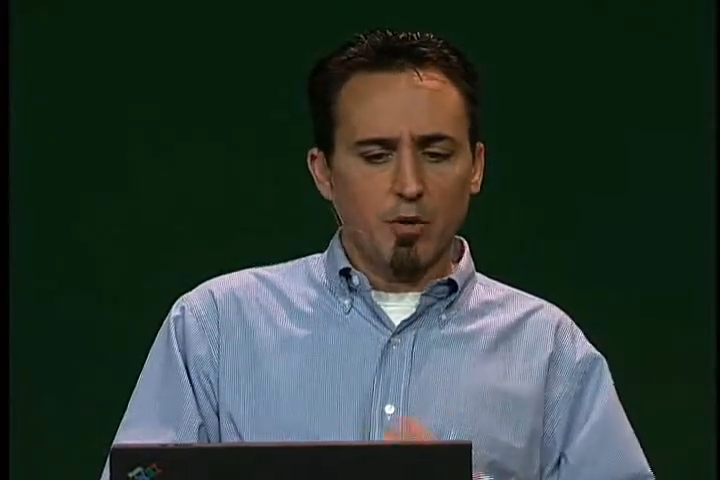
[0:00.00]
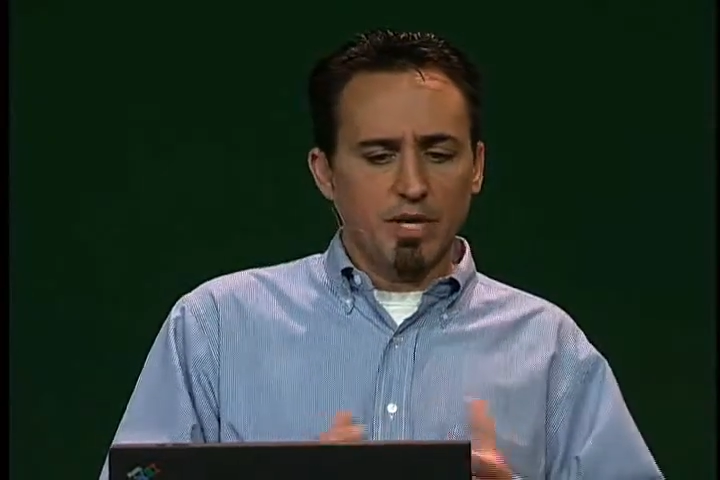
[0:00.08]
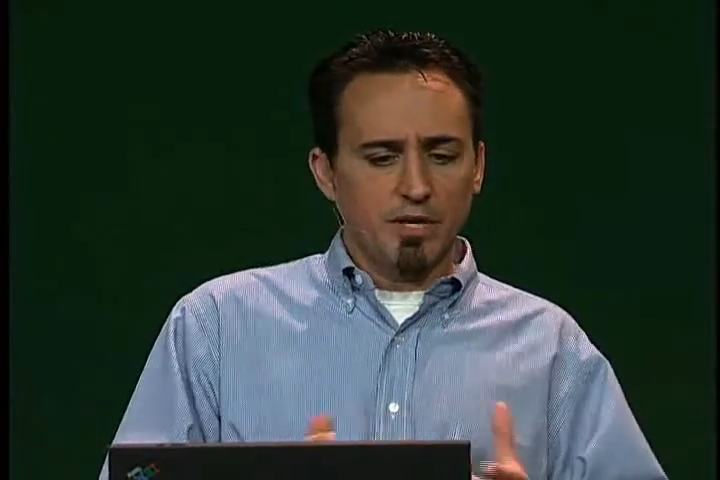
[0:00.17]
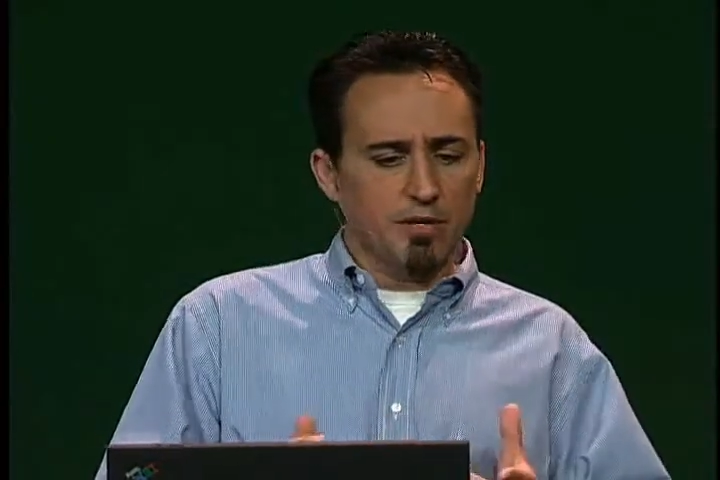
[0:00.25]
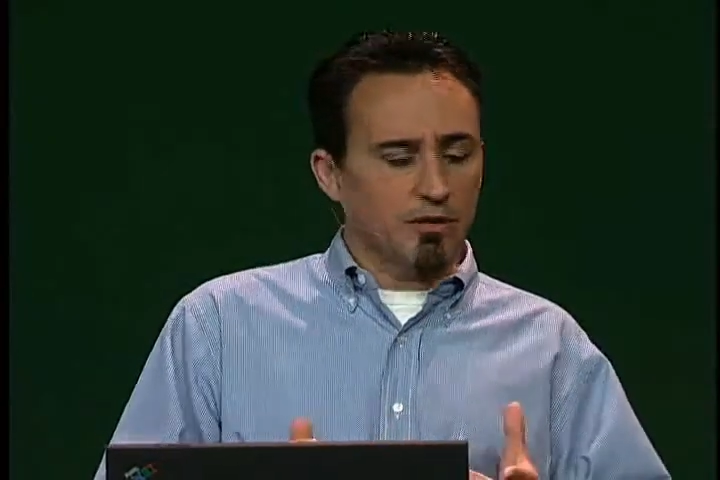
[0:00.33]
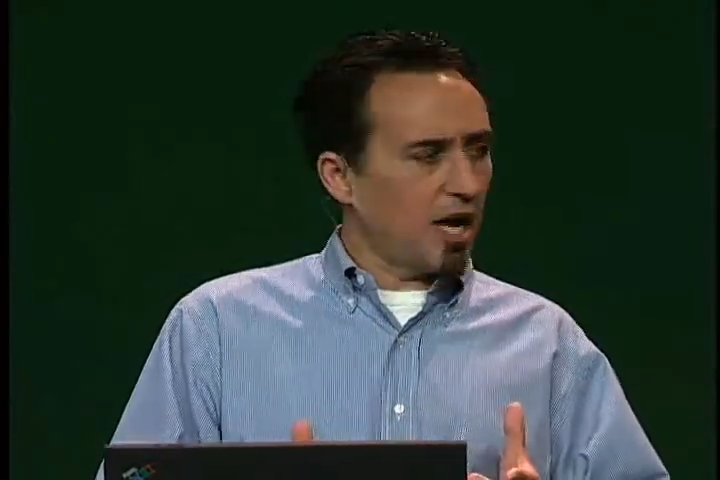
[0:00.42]

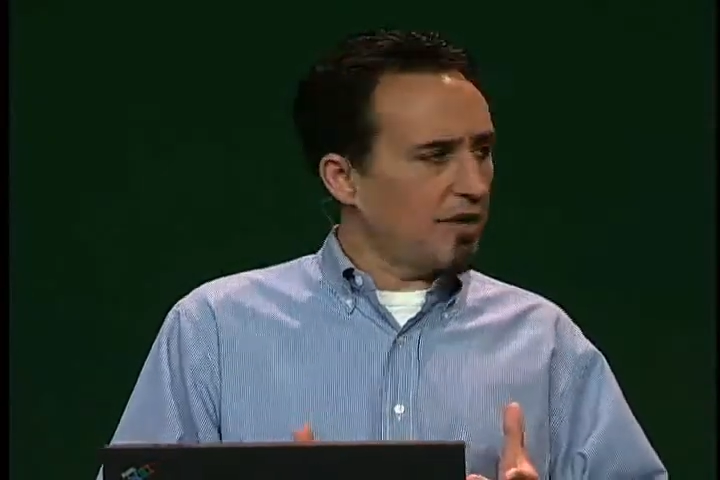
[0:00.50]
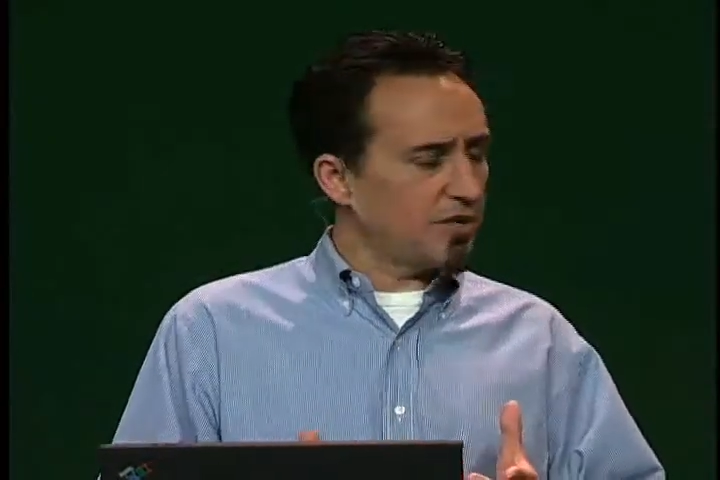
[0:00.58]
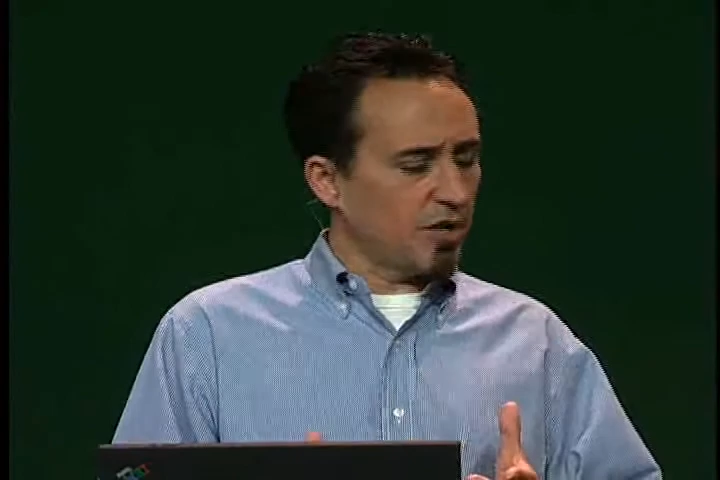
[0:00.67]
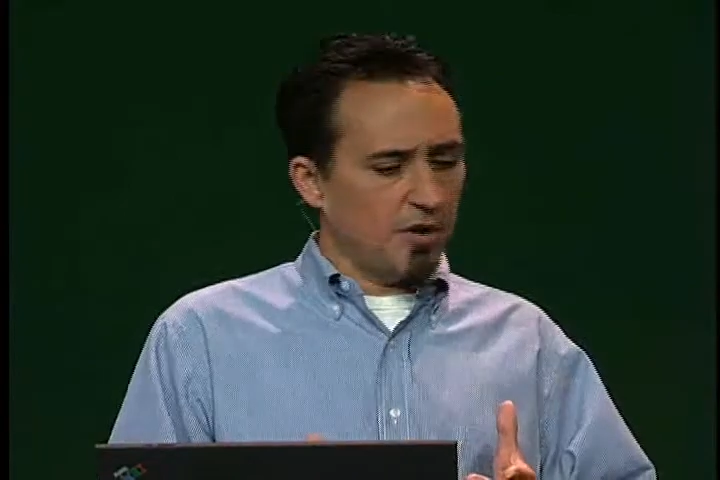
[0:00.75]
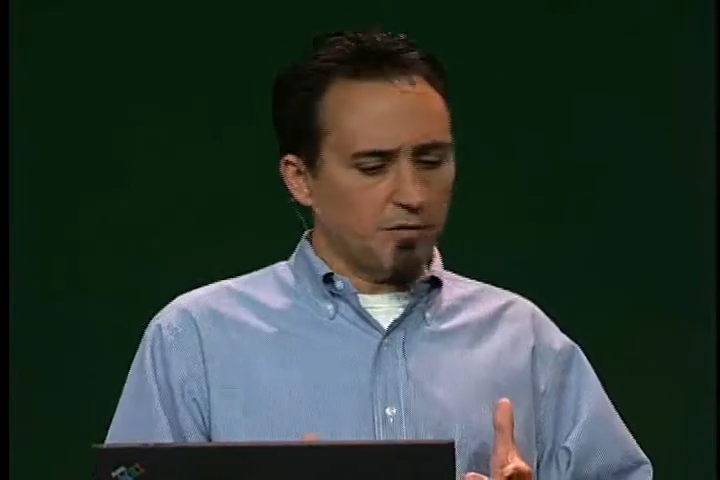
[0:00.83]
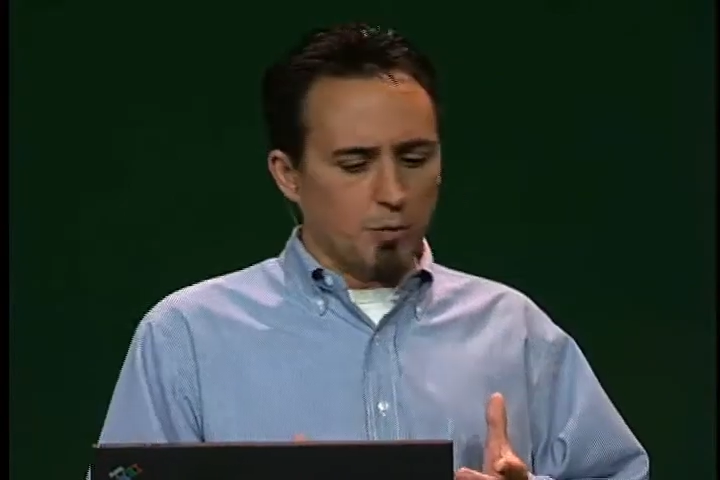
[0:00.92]
into the live
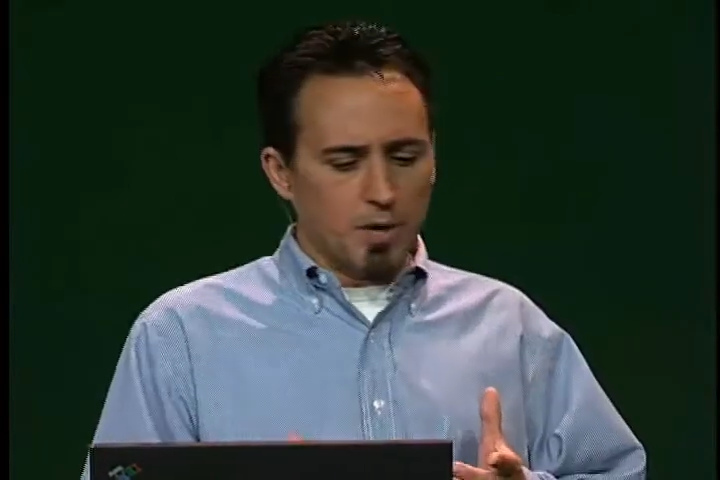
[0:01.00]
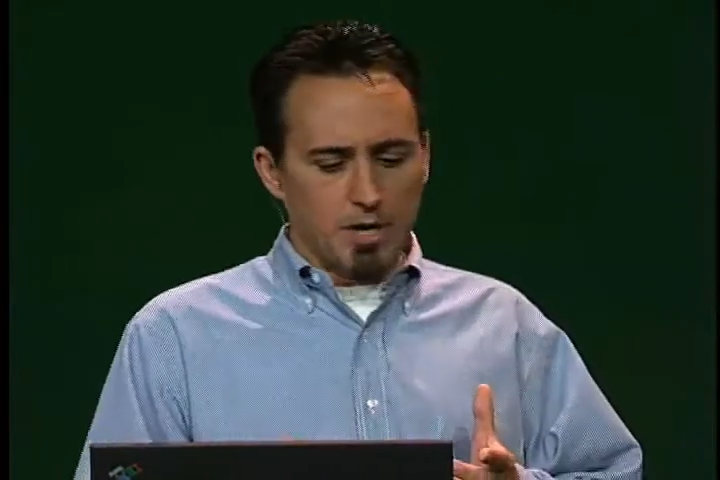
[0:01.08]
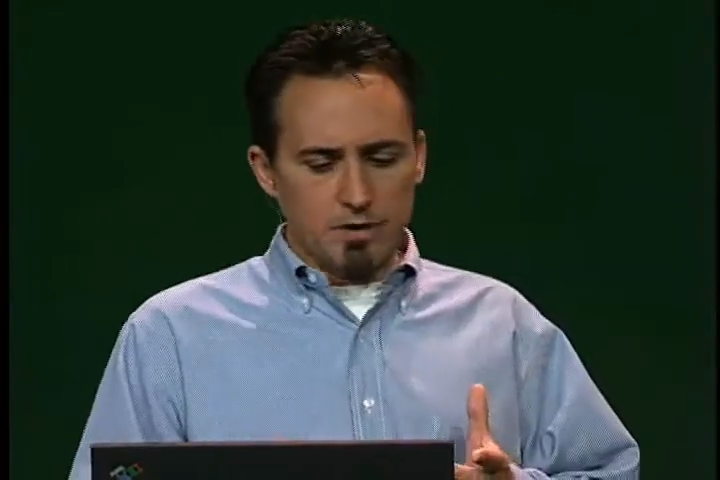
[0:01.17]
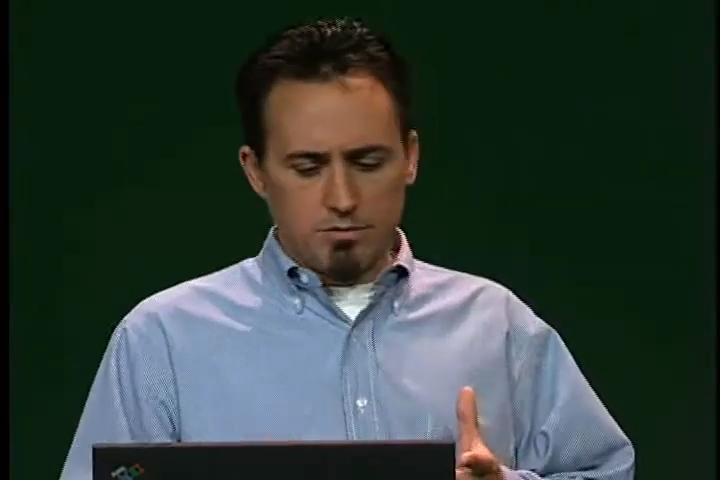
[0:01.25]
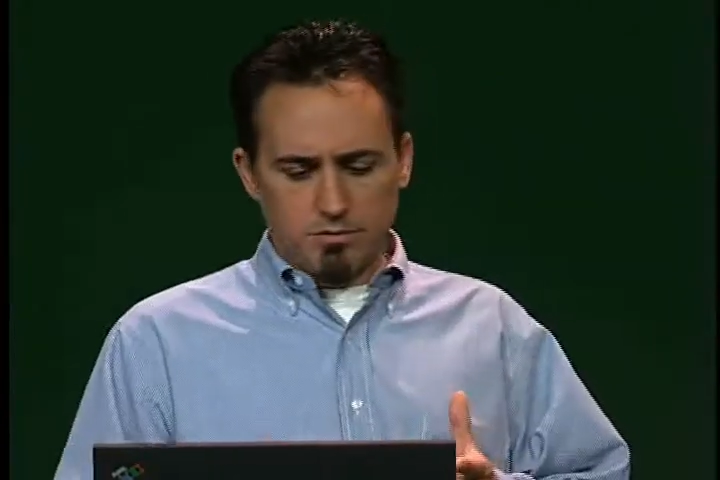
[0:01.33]
software.